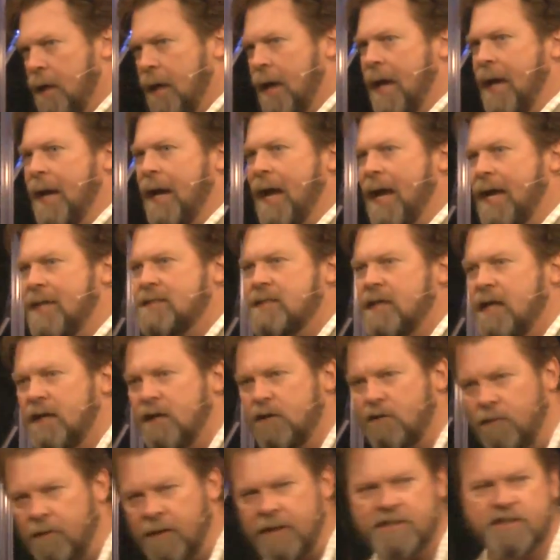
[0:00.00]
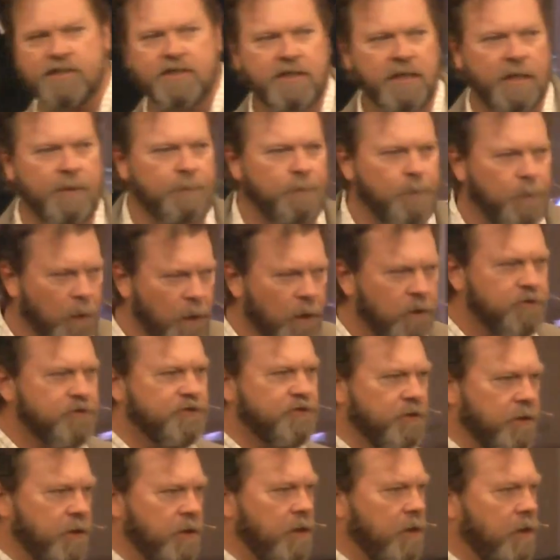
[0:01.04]
And as a Christian
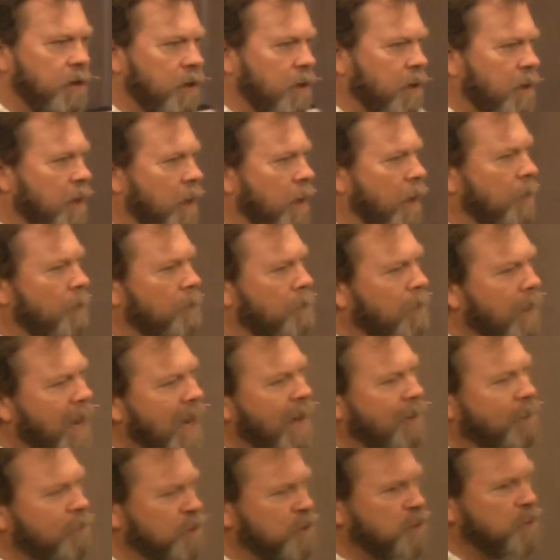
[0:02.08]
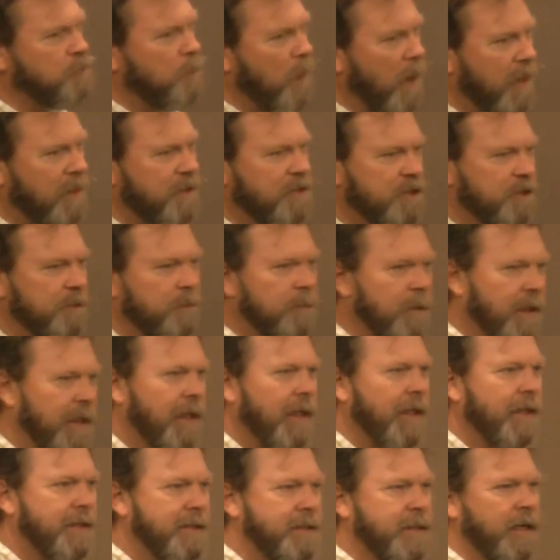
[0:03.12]
person, my
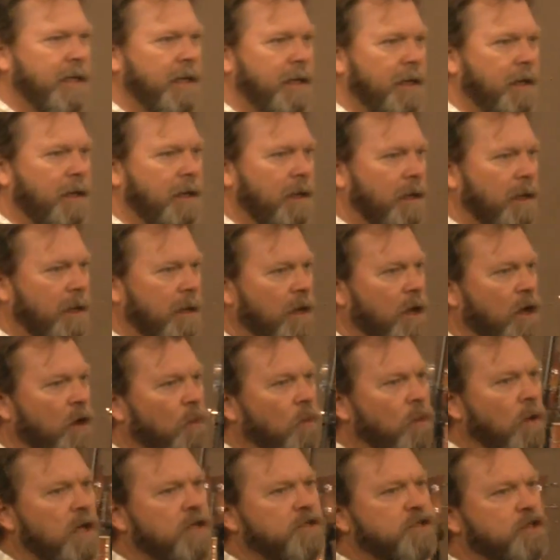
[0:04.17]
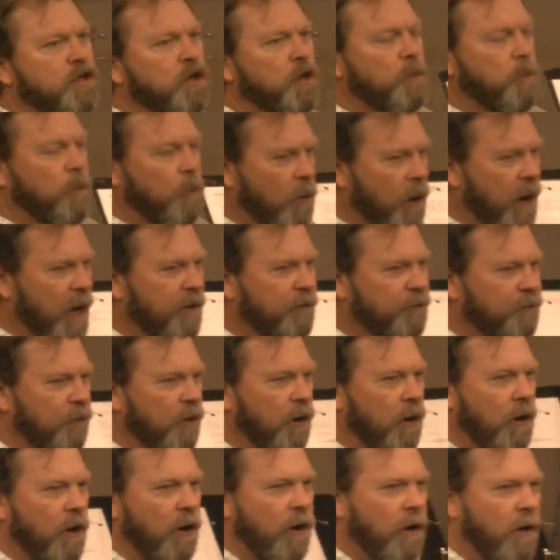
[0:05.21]
responsibility was to pray
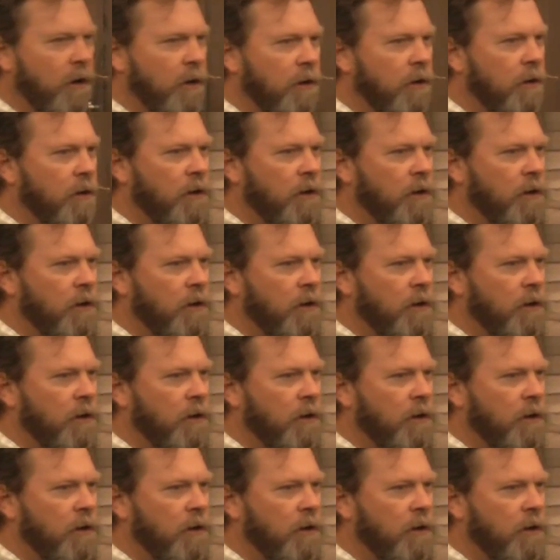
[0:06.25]
for her,